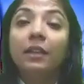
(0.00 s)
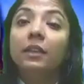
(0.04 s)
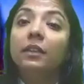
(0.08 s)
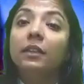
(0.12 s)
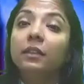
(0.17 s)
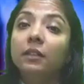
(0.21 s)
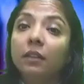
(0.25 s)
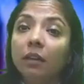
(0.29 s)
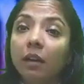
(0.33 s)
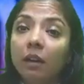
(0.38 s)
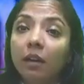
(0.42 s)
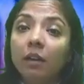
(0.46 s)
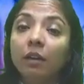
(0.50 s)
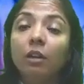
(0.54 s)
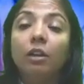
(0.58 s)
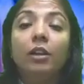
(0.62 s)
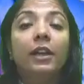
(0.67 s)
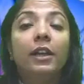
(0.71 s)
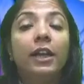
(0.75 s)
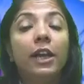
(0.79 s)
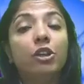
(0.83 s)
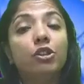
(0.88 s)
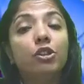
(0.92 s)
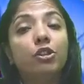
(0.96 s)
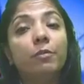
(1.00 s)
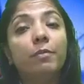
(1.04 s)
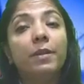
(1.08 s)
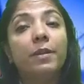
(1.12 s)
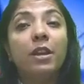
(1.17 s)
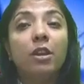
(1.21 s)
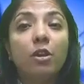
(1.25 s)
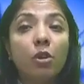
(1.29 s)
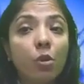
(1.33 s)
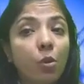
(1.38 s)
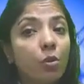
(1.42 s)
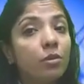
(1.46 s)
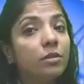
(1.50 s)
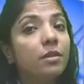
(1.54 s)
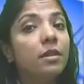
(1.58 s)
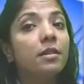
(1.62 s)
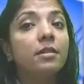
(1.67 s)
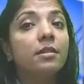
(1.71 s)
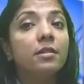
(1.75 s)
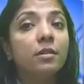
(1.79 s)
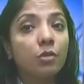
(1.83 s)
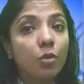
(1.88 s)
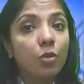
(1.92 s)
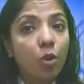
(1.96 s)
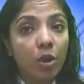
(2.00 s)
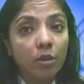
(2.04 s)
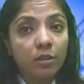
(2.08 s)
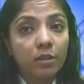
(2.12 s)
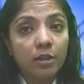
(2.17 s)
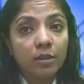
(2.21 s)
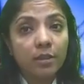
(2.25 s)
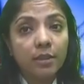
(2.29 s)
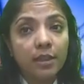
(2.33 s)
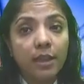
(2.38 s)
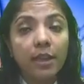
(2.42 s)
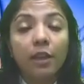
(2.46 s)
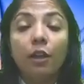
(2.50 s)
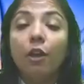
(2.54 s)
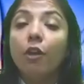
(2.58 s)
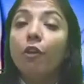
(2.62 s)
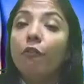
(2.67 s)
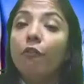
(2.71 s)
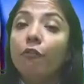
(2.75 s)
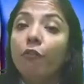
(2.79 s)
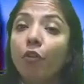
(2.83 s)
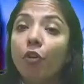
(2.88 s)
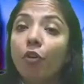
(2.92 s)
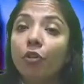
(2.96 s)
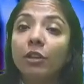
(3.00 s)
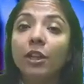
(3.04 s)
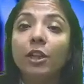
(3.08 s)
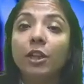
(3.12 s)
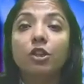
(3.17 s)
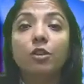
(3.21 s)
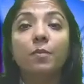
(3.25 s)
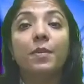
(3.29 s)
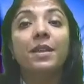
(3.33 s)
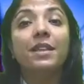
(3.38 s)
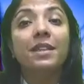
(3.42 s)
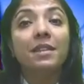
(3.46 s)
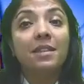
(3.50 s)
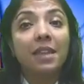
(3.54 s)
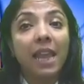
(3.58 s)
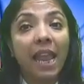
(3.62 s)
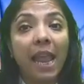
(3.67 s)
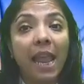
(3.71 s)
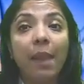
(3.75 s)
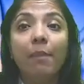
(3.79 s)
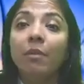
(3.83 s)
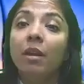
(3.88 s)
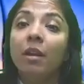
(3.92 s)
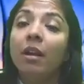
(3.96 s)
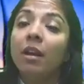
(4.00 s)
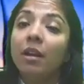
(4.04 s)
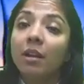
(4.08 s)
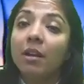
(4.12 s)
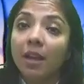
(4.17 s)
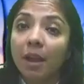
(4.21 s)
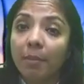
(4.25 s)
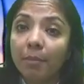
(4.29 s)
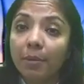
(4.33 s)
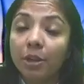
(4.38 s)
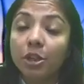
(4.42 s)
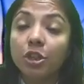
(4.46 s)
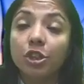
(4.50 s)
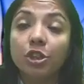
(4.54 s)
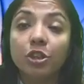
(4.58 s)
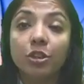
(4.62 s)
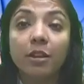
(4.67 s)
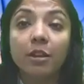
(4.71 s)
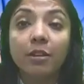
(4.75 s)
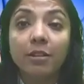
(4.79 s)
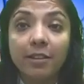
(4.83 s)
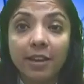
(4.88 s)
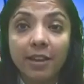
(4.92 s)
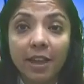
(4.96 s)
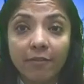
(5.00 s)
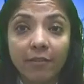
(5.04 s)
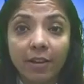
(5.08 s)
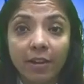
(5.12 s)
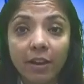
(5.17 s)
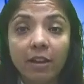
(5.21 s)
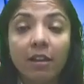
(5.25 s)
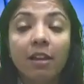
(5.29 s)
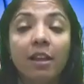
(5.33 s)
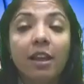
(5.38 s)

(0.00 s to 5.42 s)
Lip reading: Third, it should be closest quantity. Fourth, it should be same commercial level.